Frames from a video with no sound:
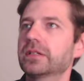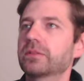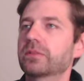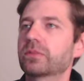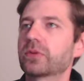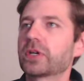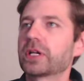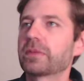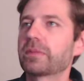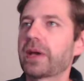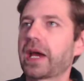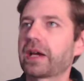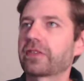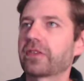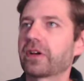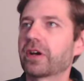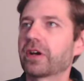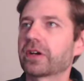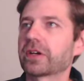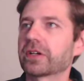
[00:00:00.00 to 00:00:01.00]
bring back
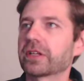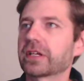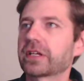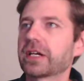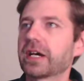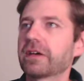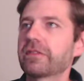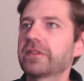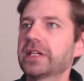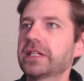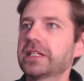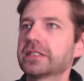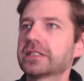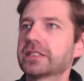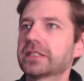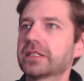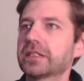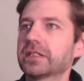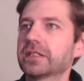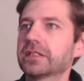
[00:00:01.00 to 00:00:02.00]
the Ark of the Covenant
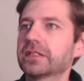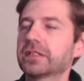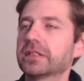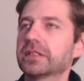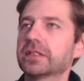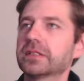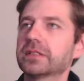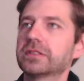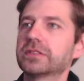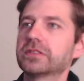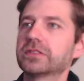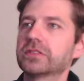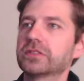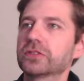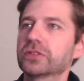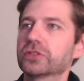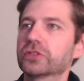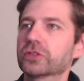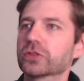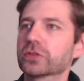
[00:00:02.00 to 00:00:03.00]

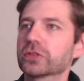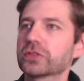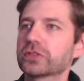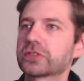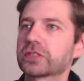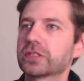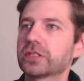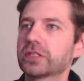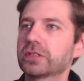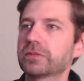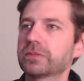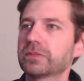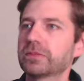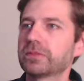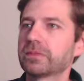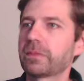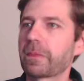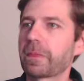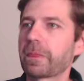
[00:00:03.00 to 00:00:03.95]
to Jerusalem,